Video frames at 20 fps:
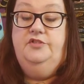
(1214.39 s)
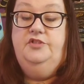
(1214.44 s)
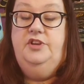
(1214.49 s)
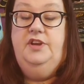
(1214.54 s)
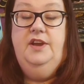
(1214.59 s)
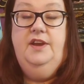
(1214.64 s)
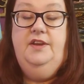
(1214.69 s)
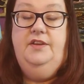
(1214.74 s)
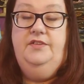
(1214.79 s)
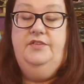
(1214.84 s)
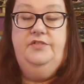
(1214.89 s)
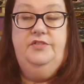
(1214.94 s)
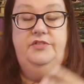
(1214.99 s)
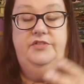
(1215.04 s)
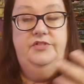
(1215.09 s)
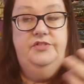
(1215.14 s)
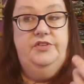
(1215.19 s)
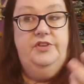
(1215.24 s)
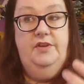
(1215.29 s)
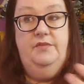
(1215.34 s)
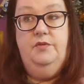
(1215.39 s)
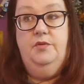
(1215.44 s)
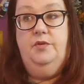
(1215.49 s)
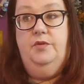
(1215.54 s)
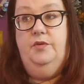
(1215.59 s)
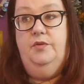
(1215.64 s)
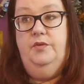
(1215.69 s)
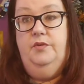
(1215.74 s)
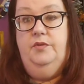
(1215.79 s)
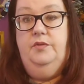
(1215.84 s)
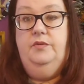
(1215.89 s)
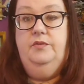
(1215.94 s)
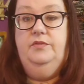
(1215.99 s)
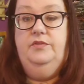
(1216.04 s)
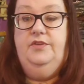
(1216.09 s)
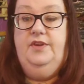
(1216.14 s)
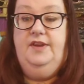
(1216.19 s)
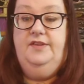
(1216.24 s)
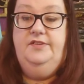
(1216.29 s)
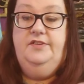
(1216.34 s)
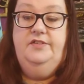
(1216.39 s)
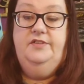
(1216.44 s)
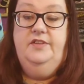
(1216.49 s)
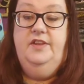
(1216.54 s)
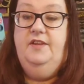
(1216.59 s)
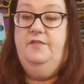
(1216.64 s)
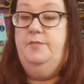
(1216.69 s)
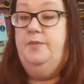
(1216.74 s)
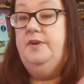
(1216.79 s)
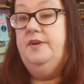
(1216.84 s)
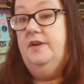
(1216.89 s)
she has several sizes left,